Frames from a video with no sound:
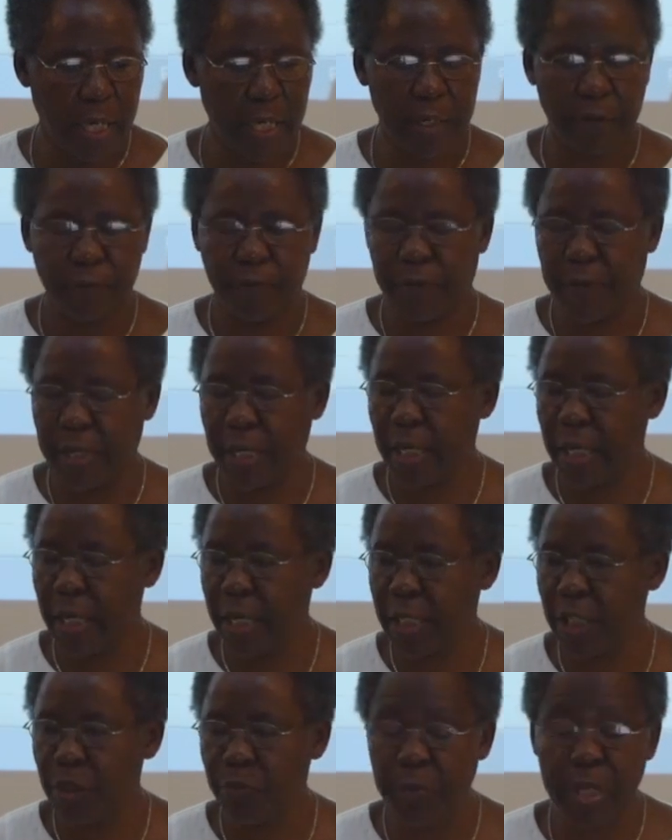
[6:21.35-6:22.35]
had very
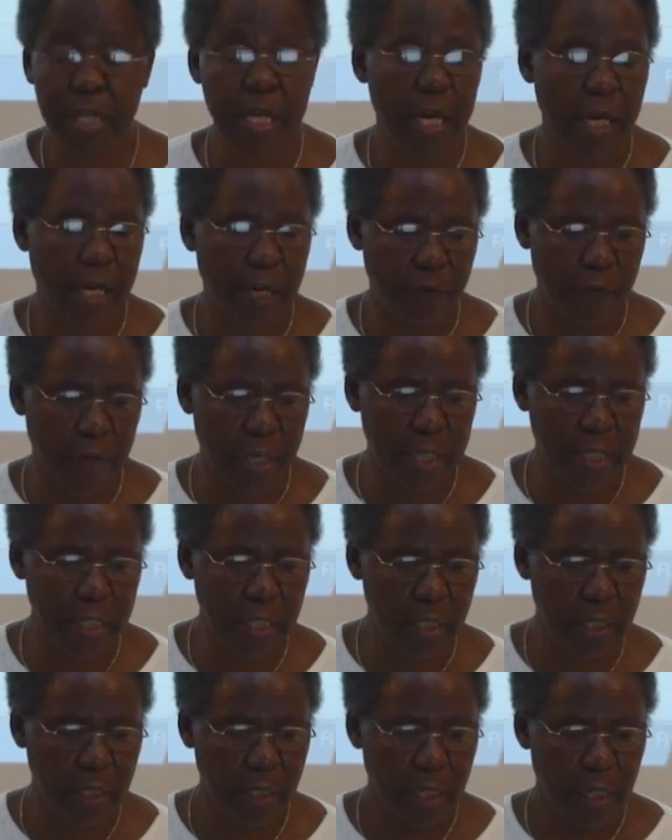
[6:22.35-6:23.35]
large media
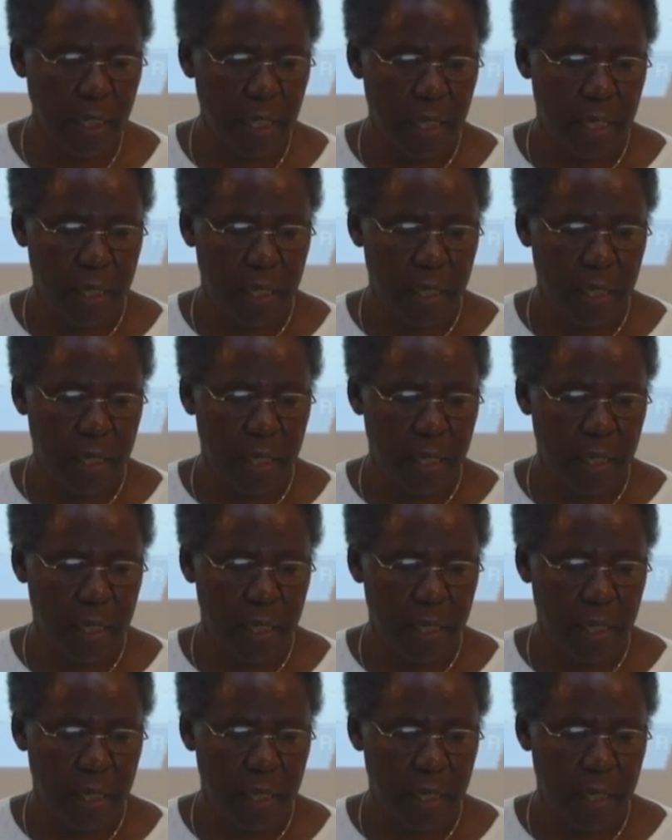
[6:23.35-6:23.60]
coverage.